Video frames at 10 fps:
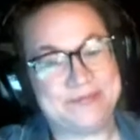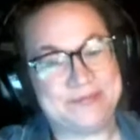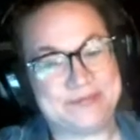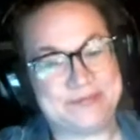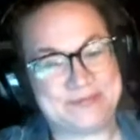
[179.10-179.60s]

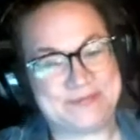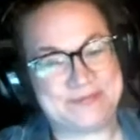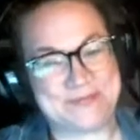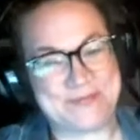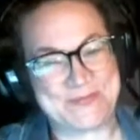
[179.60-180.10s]

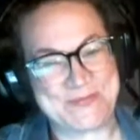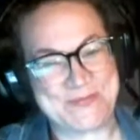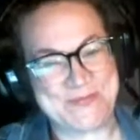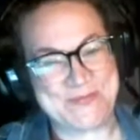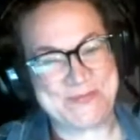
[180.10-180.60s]

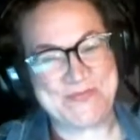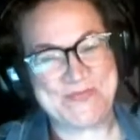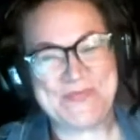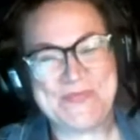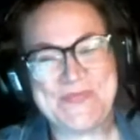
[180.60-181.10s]
This person isn't speaking.